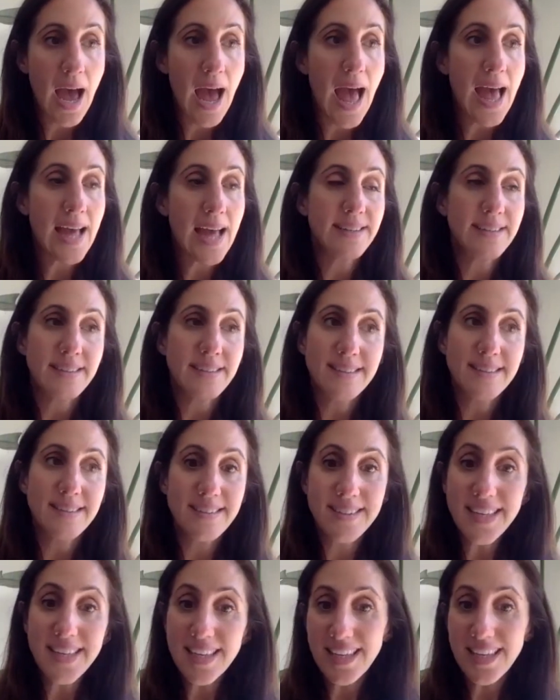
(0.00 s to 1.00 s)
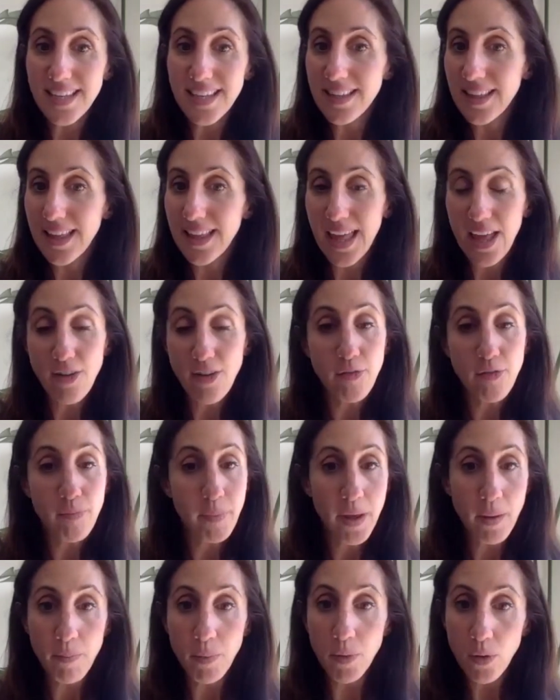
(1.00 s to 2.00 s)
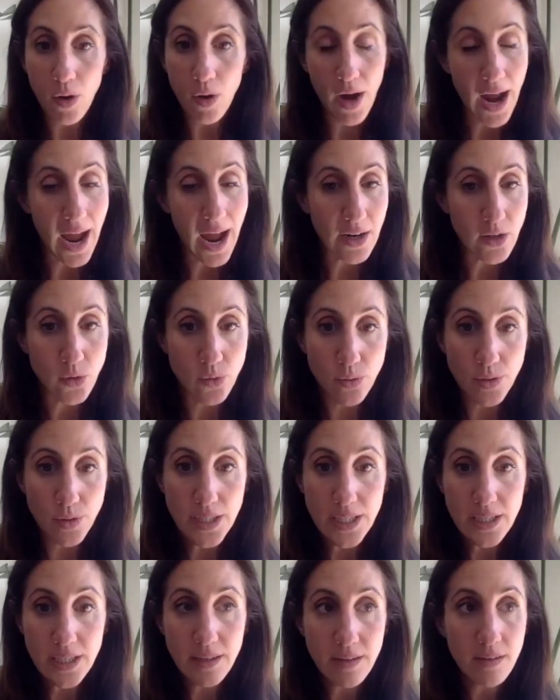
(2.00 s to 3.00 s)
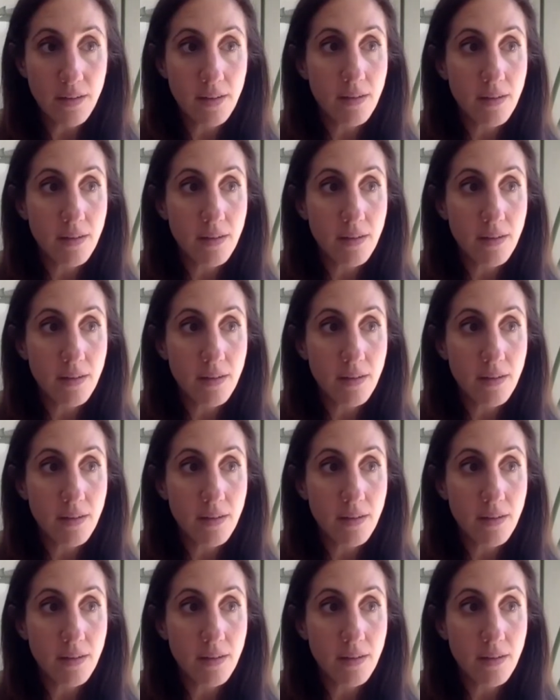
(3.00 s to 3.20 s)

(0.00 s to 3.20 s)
and see if people are actually